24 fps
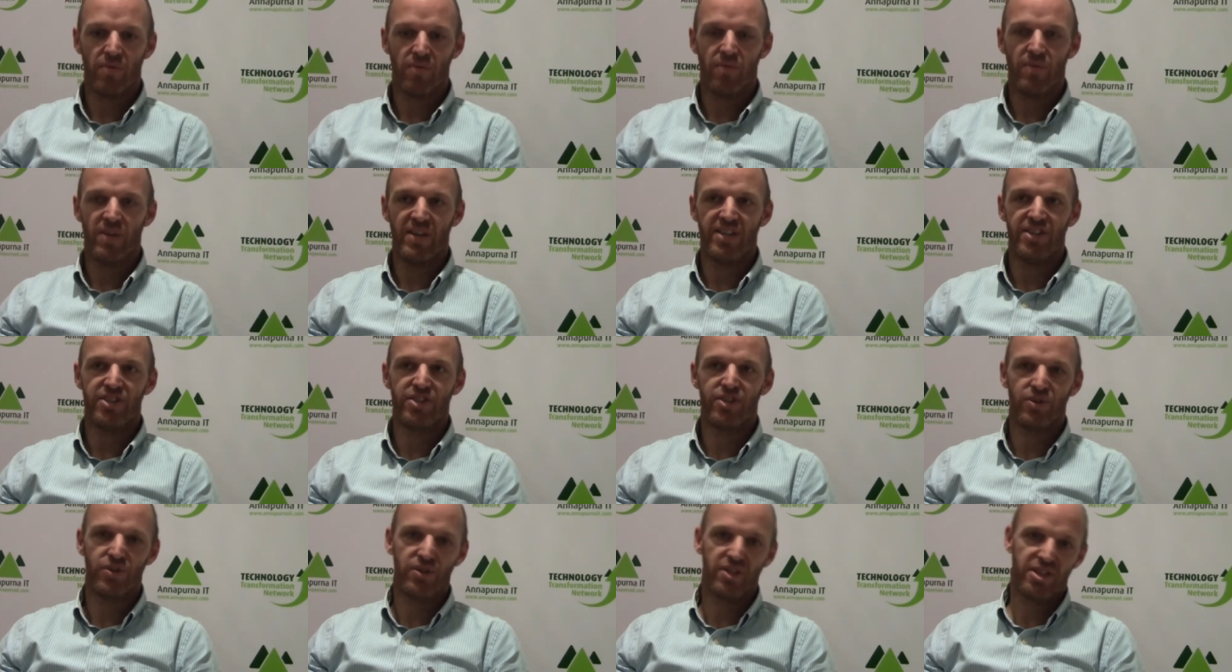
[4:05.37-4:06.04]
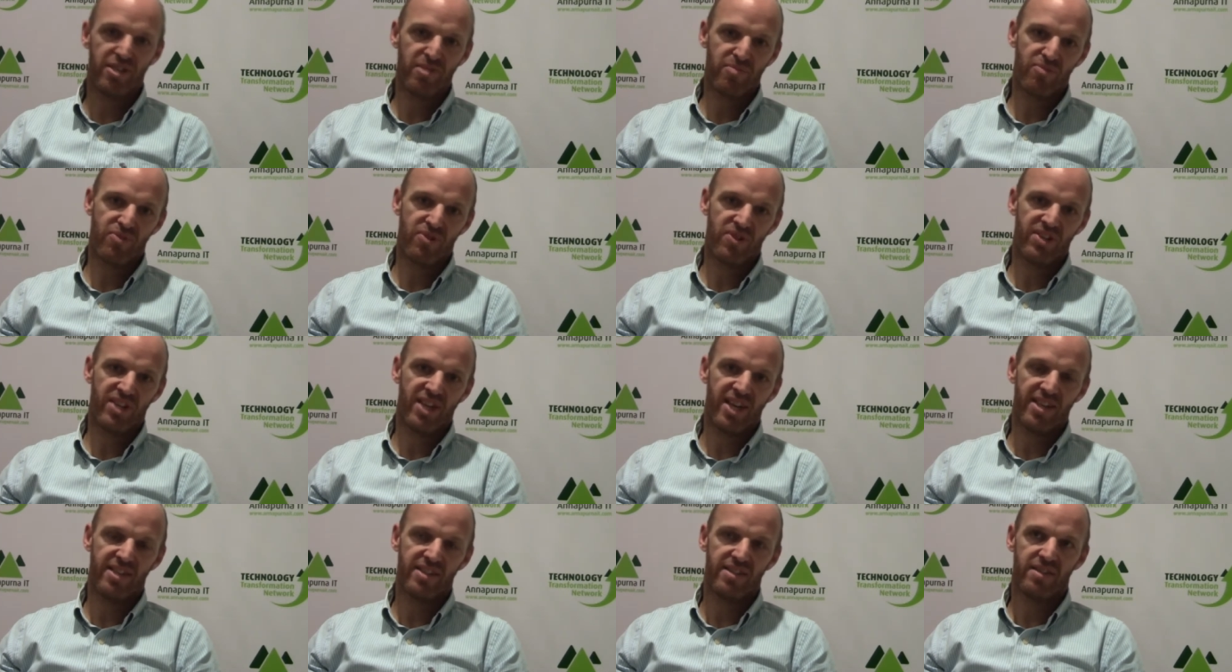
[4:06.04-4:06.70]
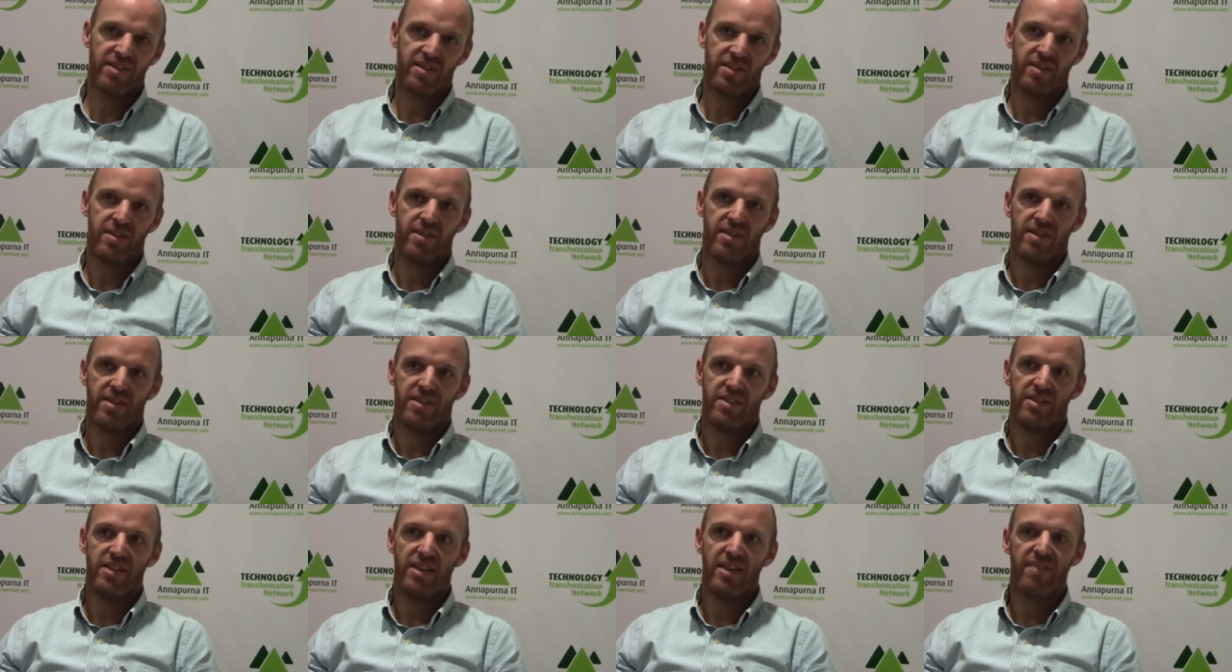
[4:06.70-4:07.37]
will ensure that the projects
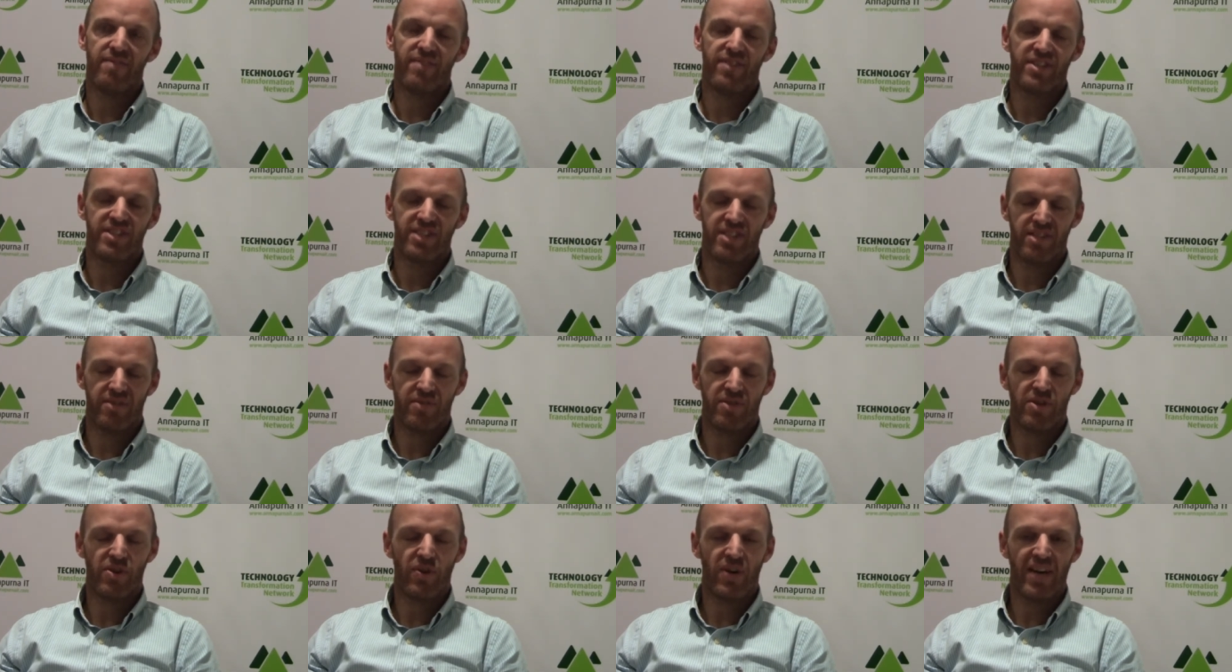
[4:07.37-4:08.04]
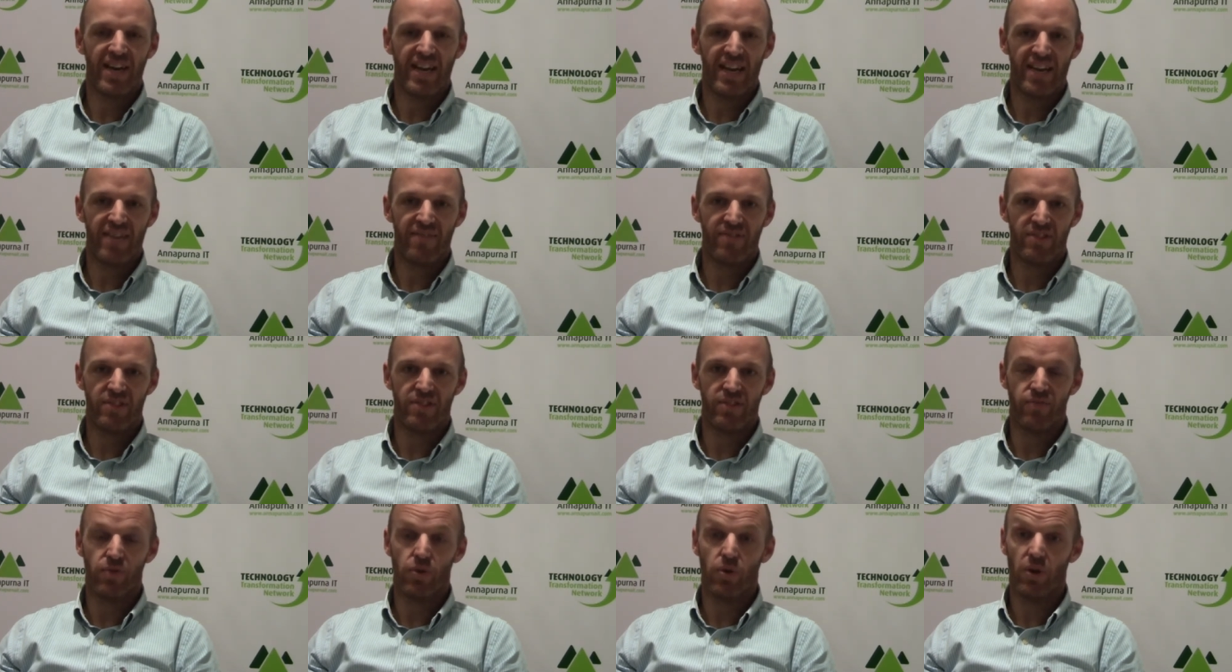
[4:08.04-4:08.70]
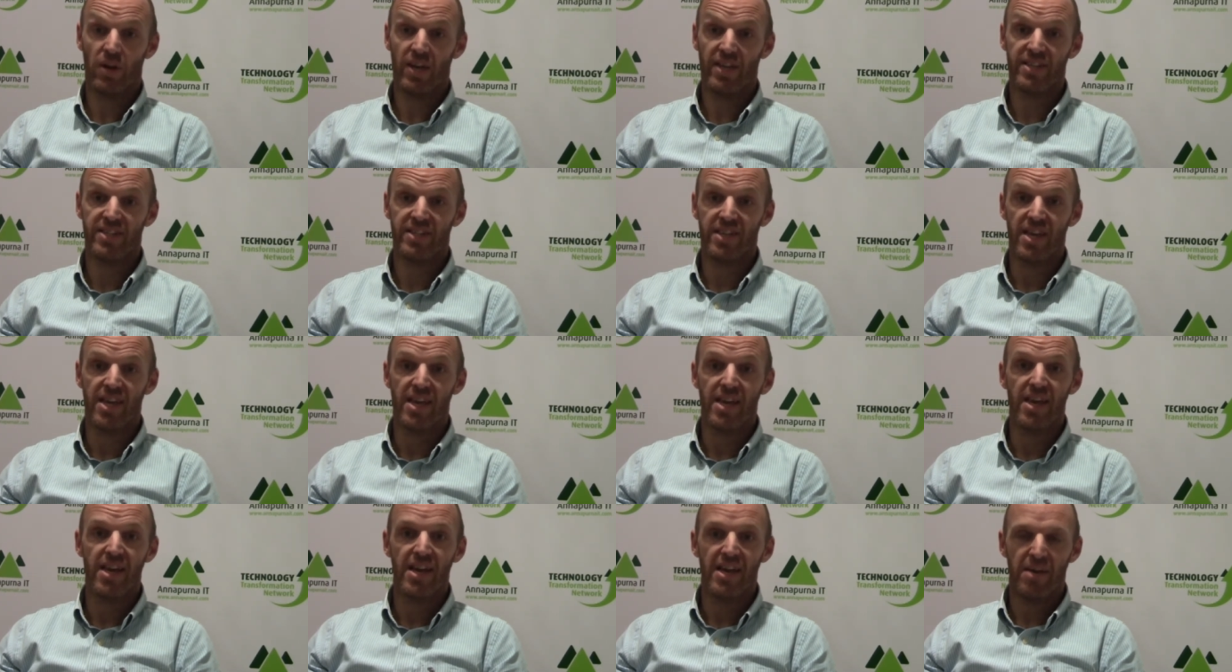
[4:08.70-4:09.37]
deliver to the required levels of
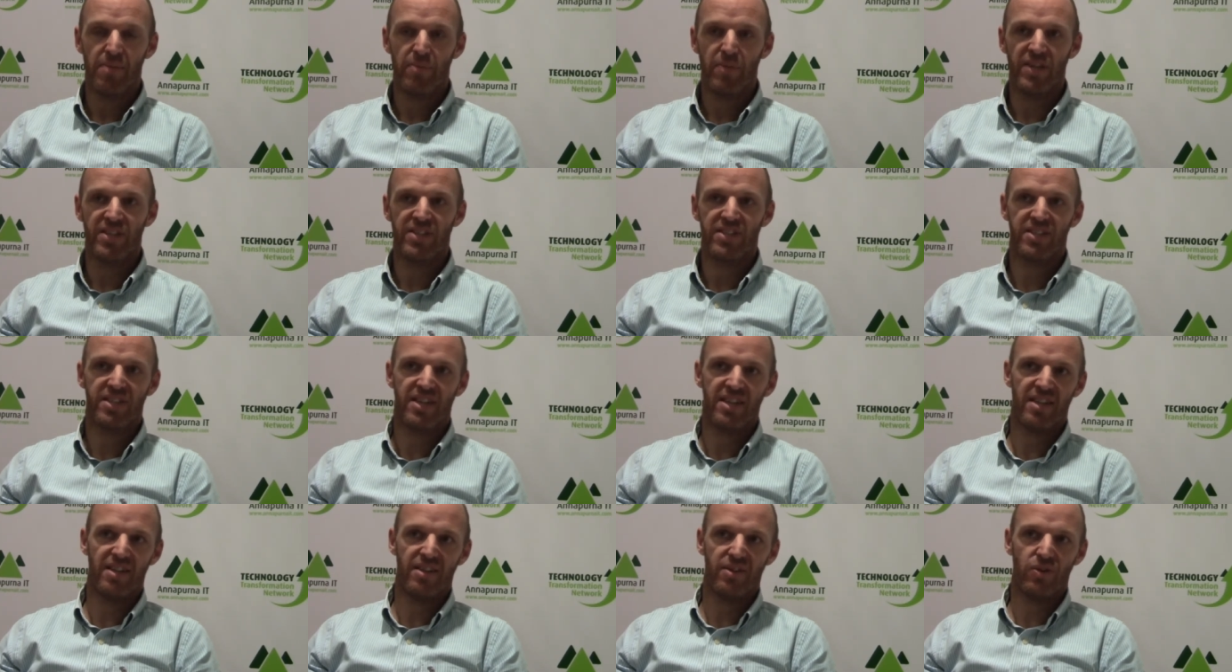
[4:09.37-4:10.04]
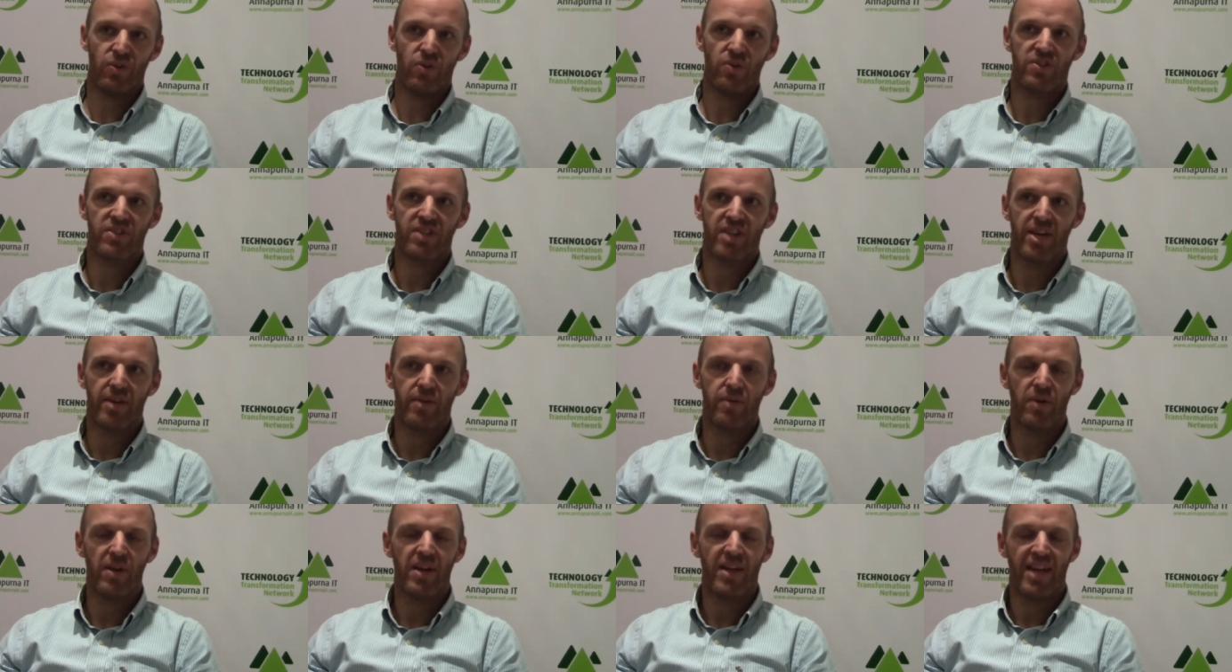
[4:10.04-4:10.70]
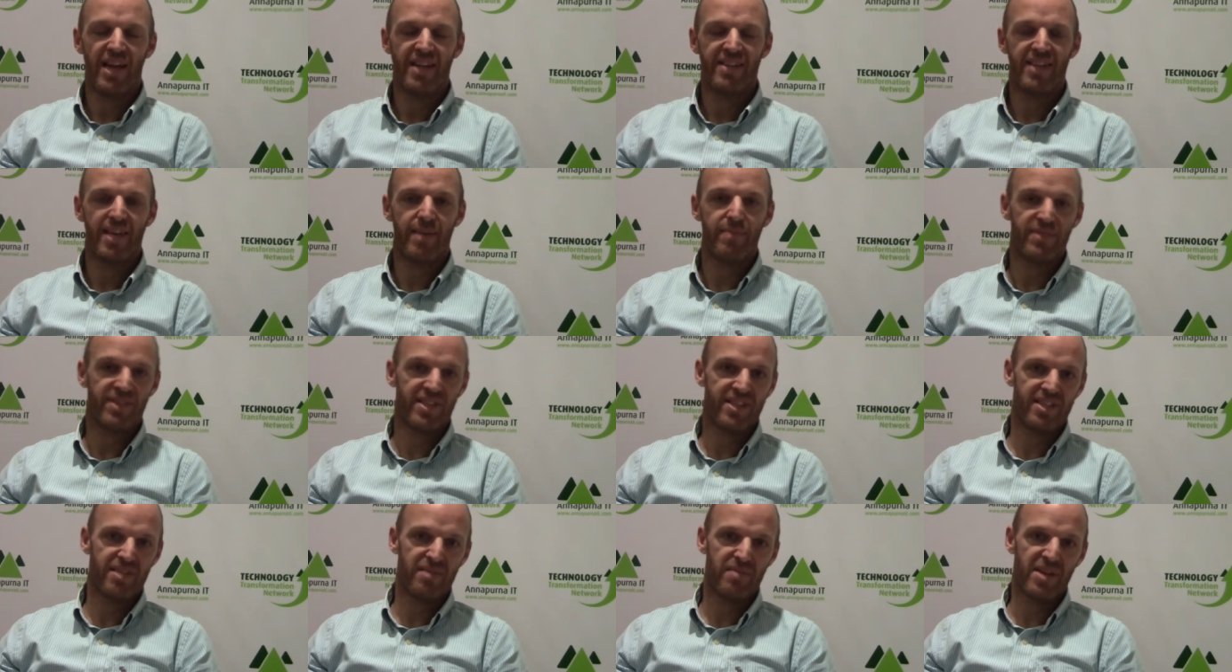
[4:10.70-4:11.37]
quality, but still also
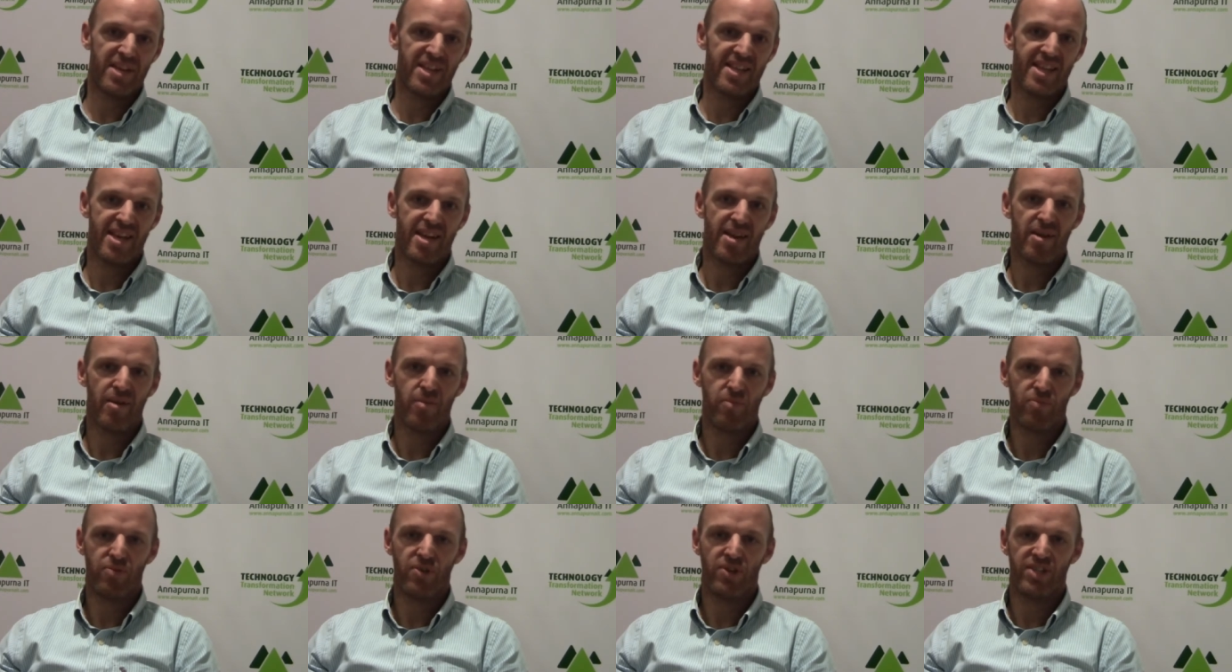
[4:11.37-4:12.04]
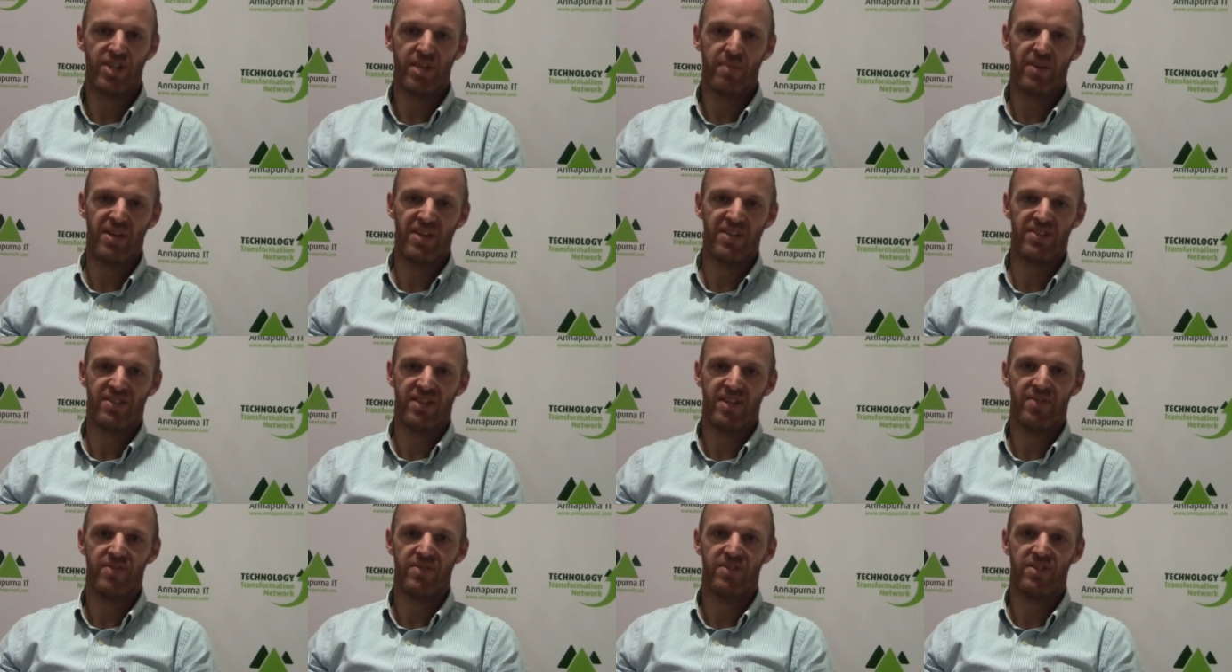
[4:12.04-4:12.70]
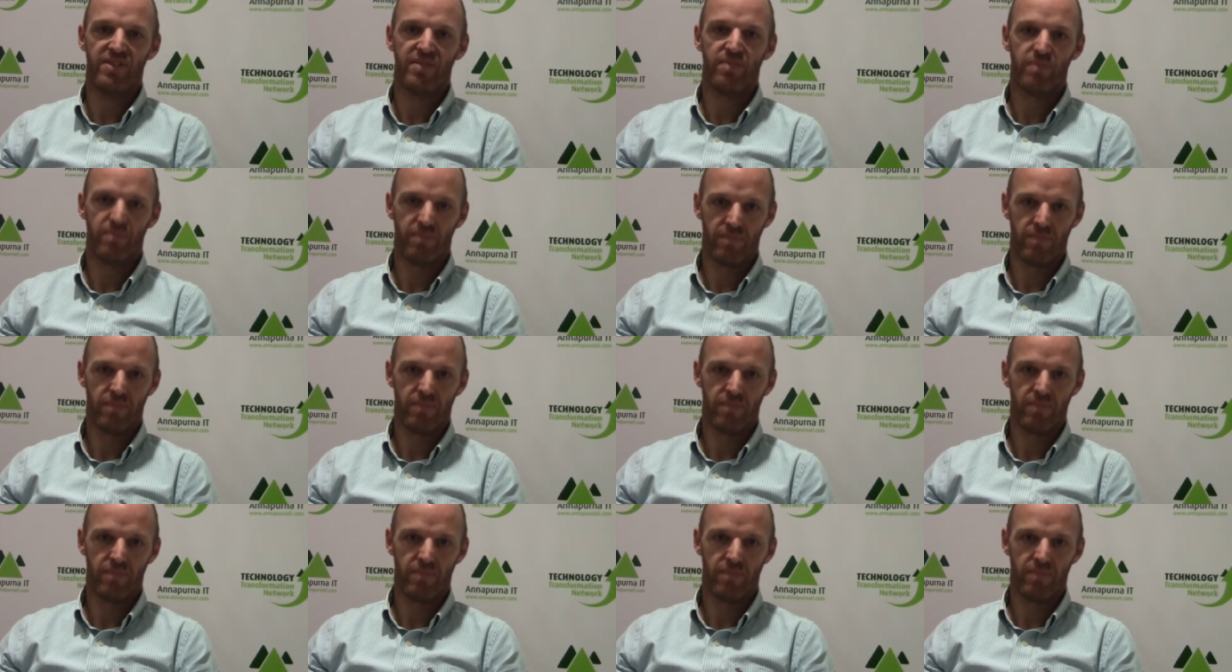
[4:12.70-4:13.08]
attempting to meet their project milestones.